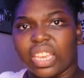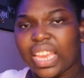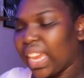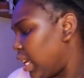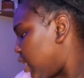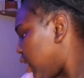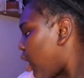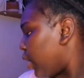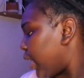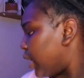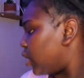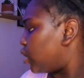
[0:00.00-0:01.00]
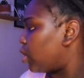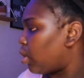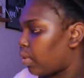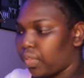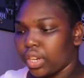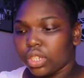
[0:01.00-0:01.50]
yeah, y'all can't see. Okay,
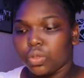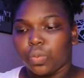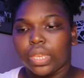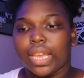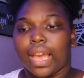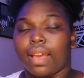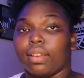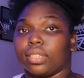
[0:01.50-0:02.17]
so first we got